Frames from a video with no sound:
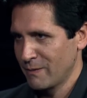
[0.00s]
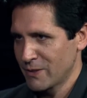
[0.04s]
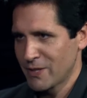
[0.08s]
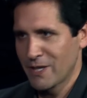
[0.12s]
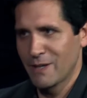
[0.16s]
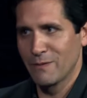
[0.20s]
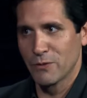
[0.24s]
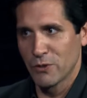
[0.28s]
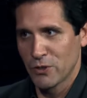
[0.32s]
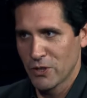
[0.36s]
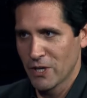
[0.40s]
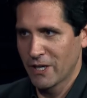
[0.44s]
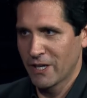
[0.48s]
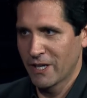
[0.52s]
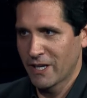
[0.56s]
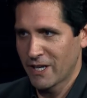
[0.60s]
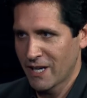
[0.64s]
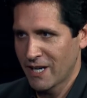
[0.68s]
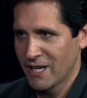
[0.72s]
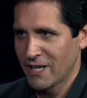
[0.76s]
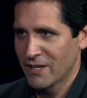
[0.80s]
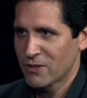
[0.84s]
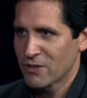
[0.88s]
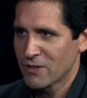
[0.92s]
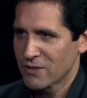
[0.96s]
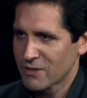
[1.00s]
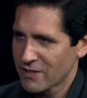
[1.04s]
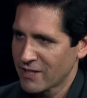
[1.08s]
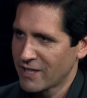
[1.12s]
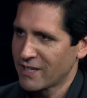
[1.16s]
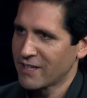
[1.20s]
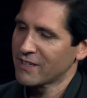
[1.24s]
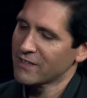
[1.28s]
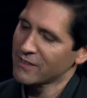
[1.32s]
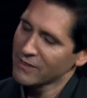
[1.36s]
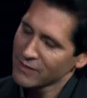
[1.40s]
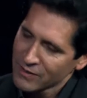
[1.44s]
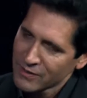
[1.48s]
His name's Johnny Cash. It's
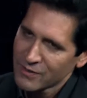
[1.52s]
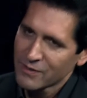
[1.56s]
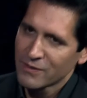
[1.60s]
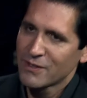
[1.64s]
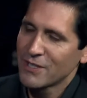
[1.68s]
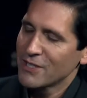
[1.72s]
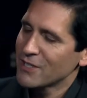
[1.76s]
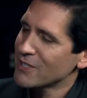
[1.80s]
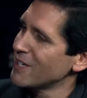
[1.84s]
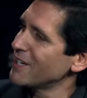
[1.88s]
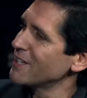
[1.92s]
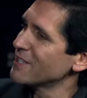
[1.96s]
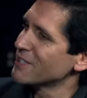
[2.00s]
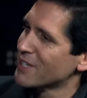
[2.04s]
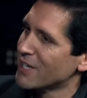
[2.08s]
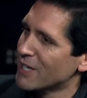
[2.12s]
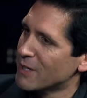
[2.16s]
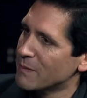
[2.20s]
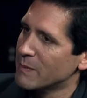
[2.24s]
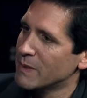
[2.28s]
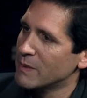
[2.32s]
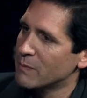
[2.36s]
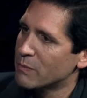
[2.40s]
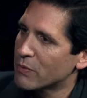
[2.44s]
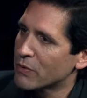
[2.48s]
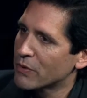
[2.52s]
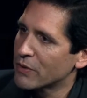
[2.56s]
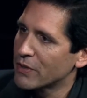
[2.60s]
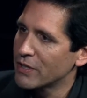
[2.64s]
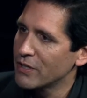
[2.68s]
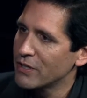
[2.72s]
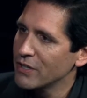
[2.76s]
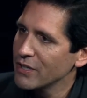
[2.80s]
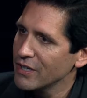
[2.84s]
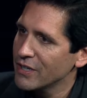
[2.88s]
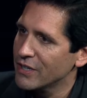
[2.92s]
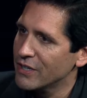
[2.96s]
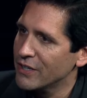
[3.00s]
like, this guy's got to be pretty
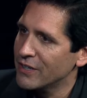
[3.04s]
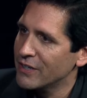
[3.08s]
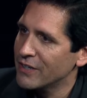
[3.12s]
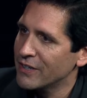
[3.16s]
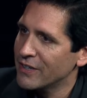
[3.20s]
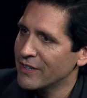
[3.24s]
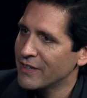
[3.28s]
good.